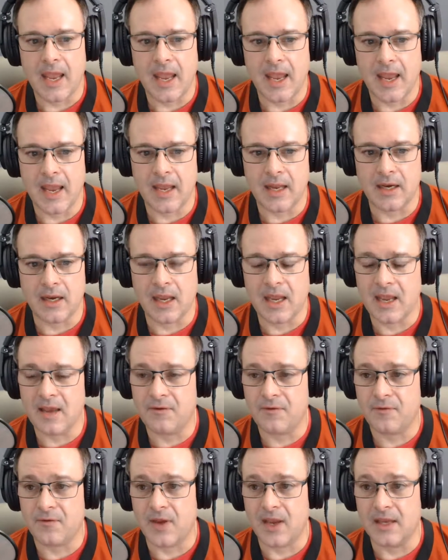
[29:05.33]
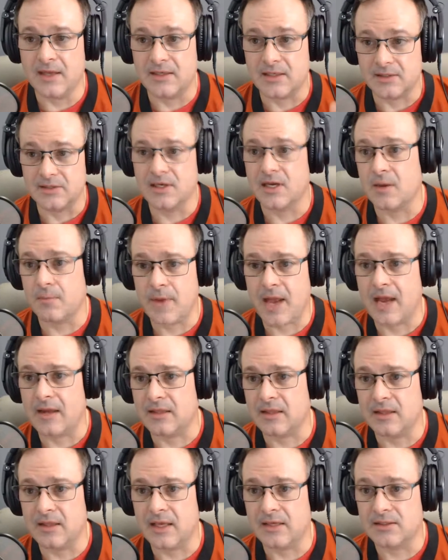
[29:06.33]
And if it doesn't come
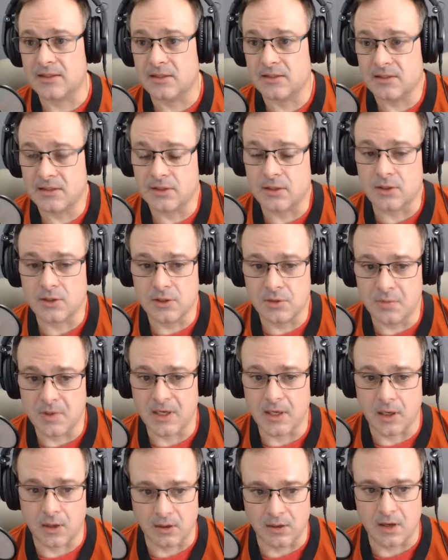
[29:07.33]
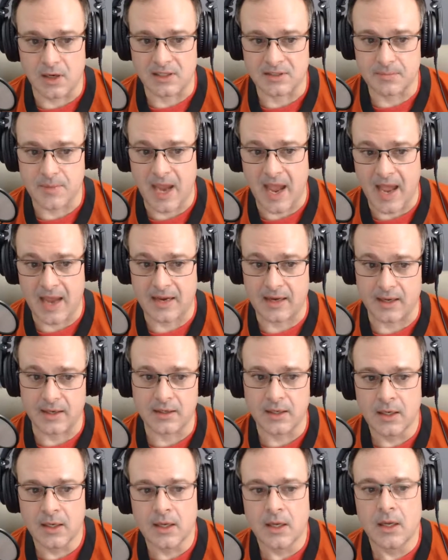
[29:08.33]
back, then that's considered to be a lost packet.